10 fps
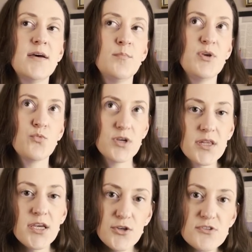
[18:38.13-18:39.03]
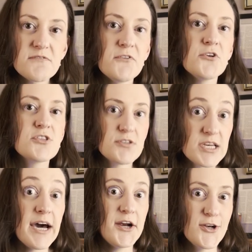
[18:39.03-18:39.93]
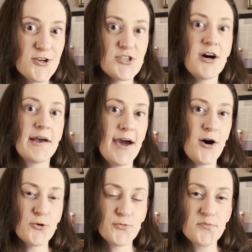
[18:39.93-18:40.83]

be really useful to tire your dog out.